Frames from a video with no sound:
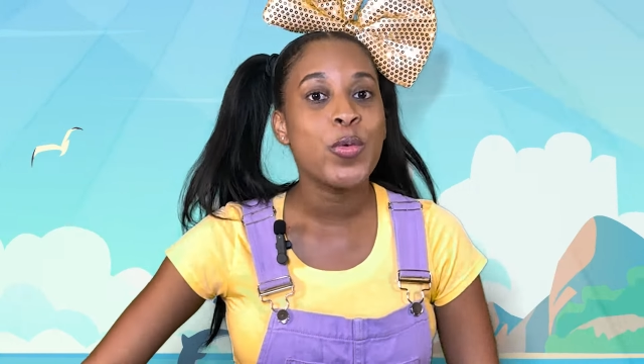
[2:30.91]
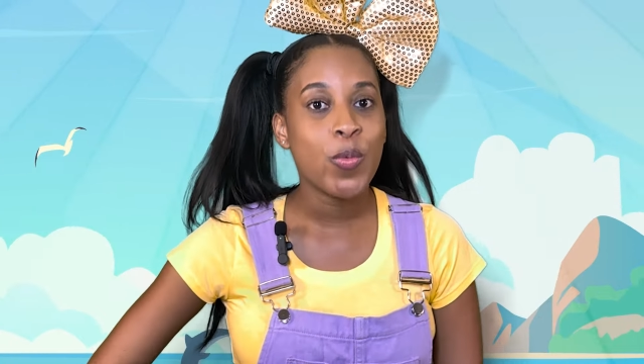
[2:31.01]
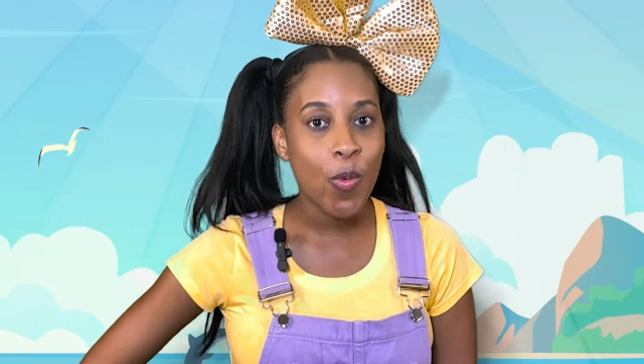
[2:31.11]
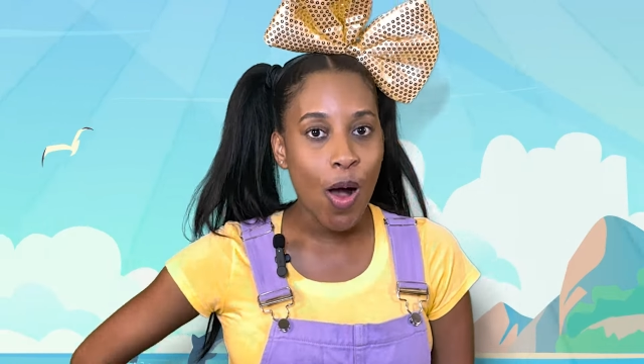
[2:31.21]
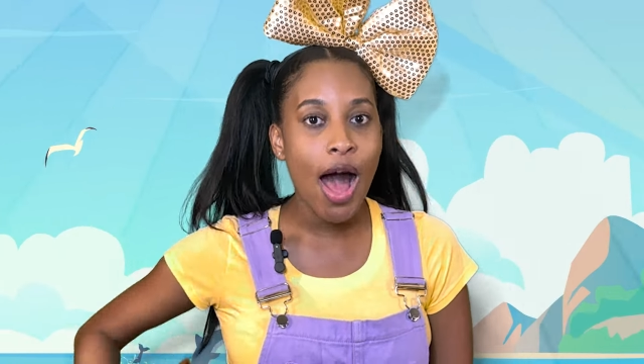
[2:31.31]

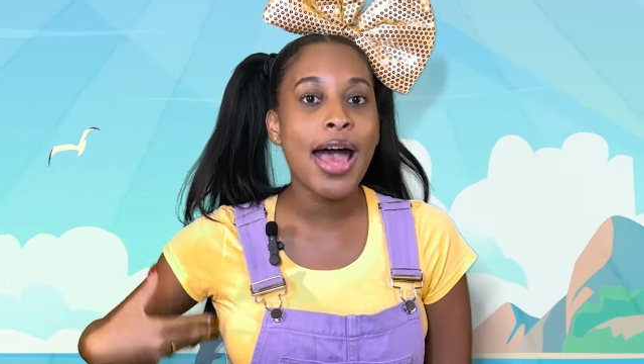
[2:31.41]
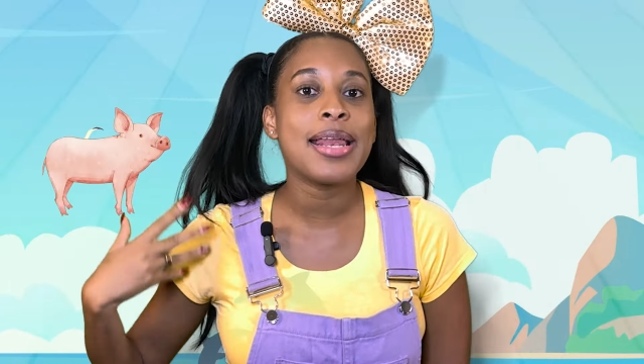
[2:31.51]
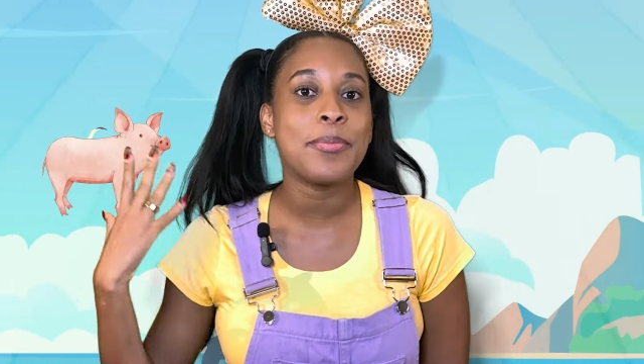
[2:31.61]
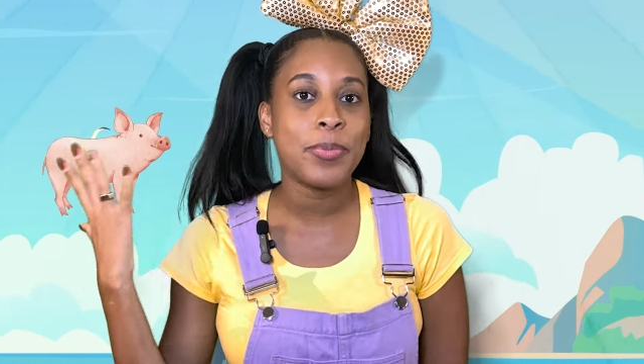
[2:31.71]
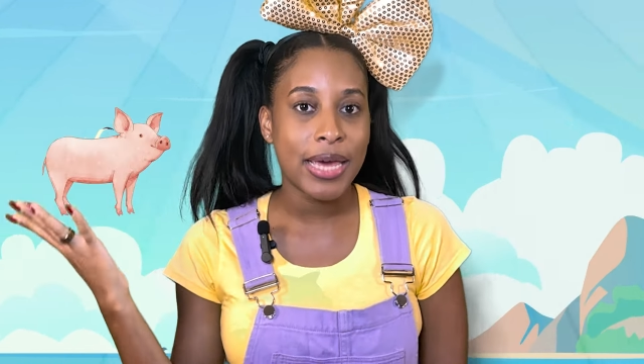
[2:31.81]

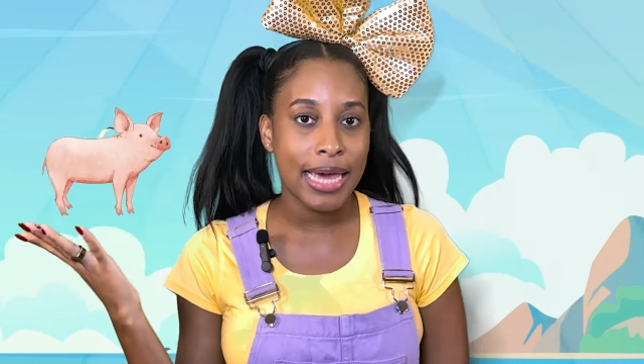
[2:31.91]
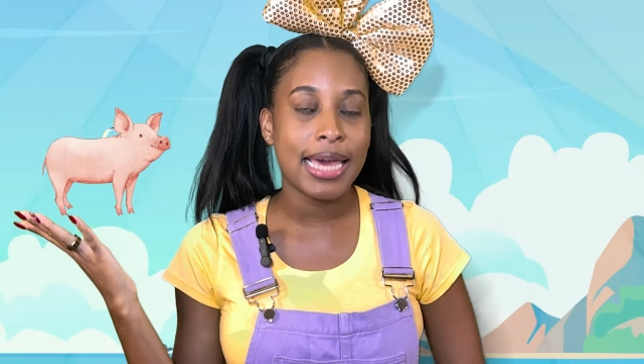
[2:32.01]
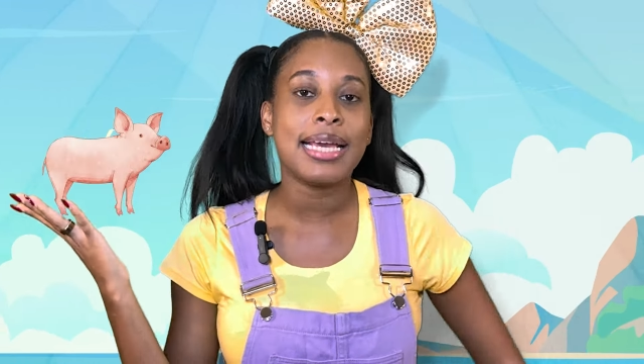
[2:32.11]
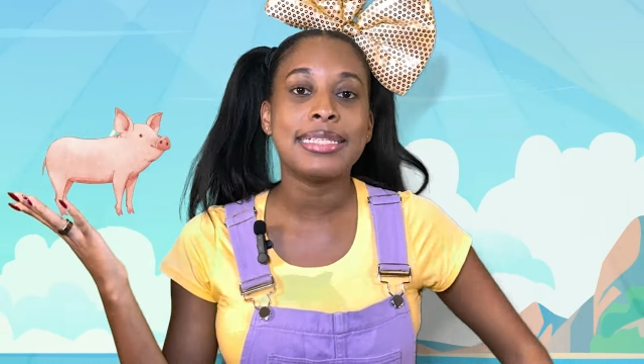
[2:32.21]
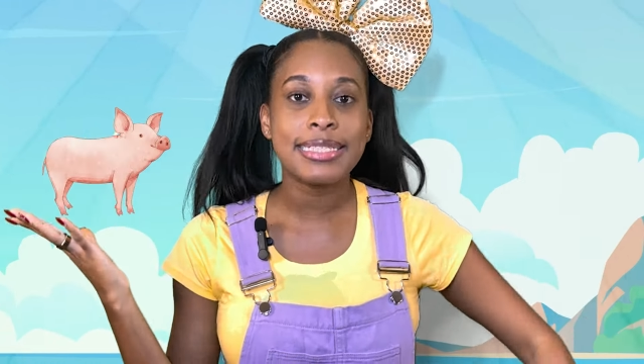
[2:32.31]
1
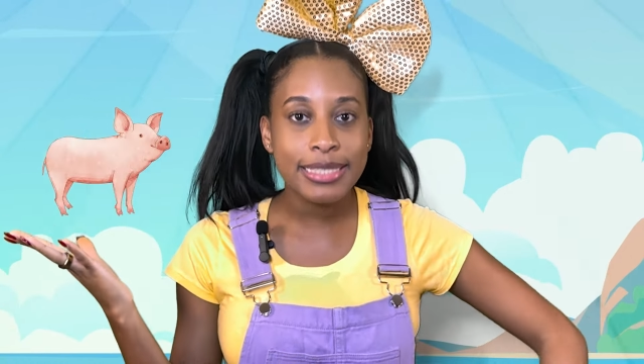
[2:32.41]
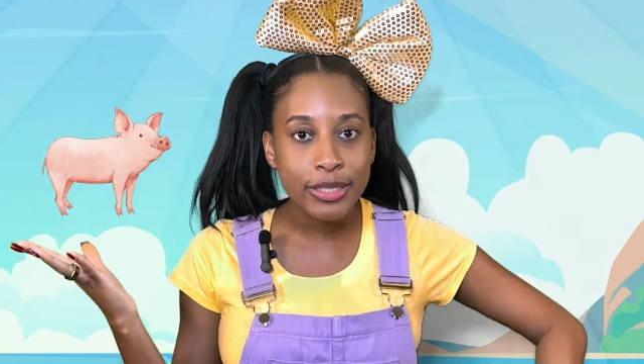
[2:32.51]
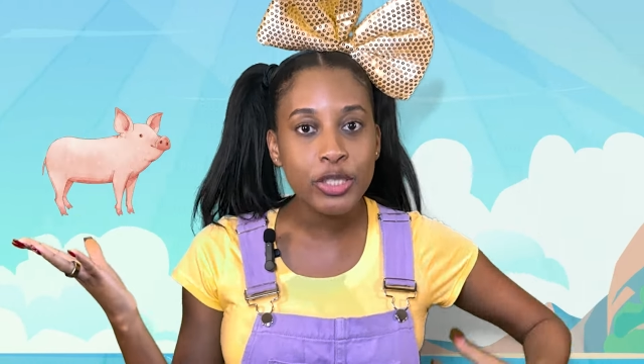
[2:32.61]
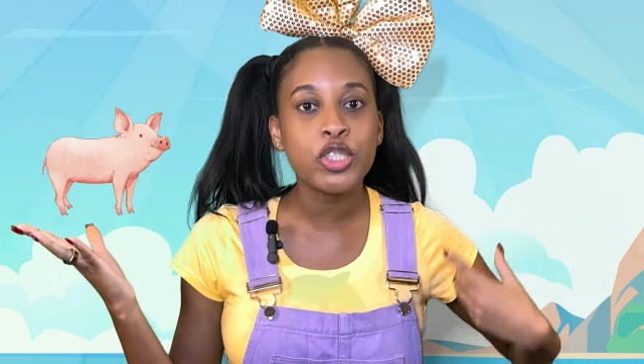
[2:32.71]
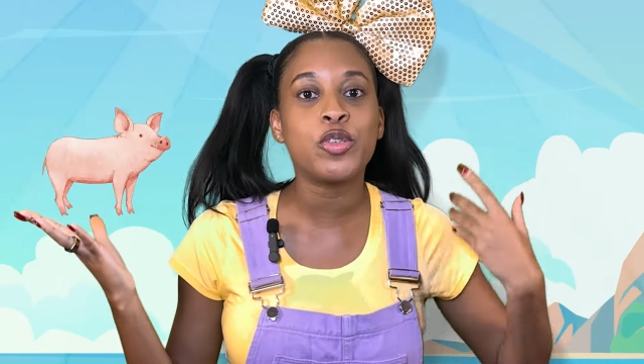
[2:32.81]
pig,
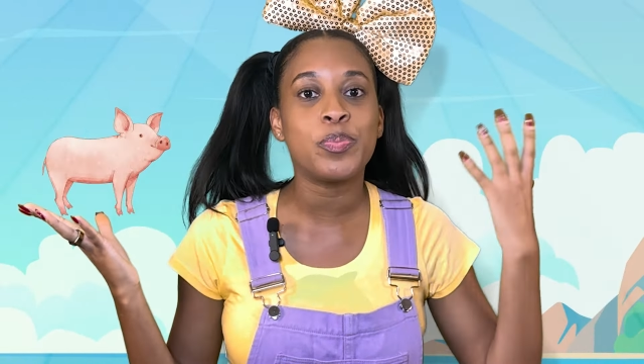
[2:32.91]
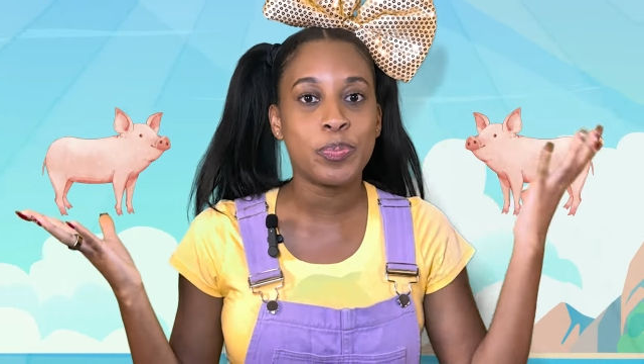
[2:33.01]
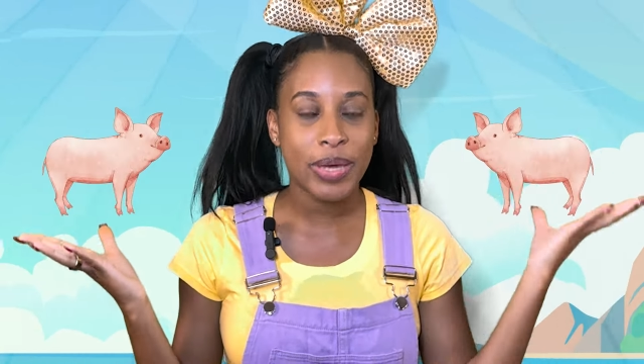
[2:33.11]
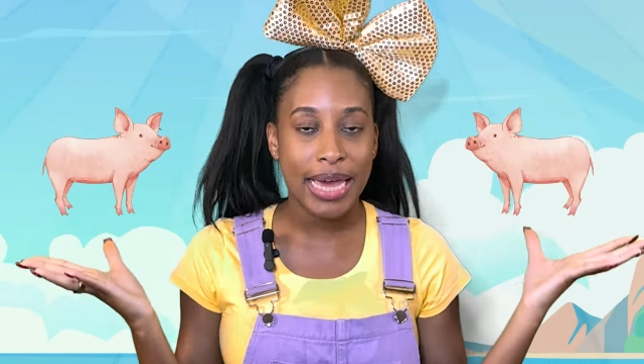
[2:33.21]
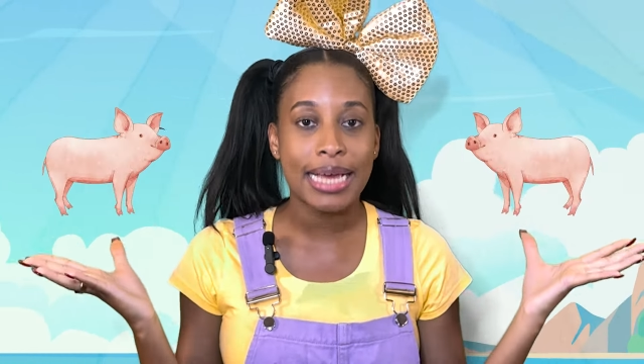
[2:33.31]
2
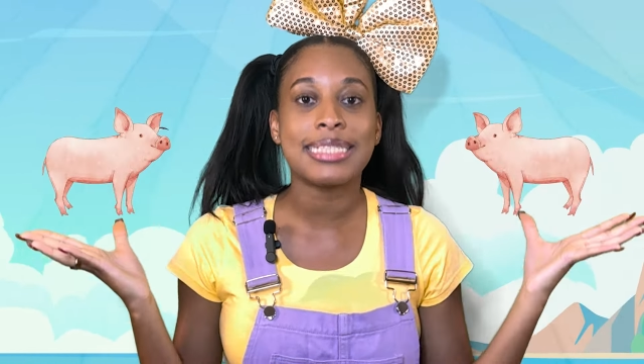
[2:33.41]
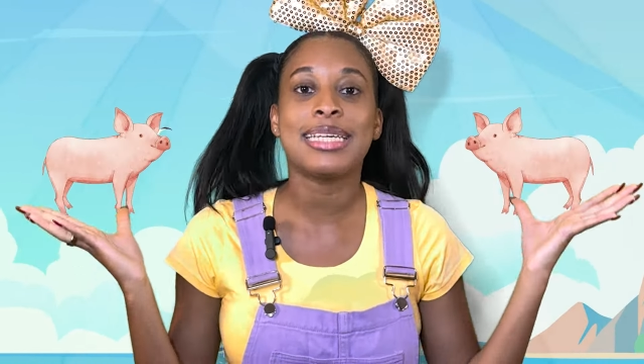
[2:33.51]
pigs.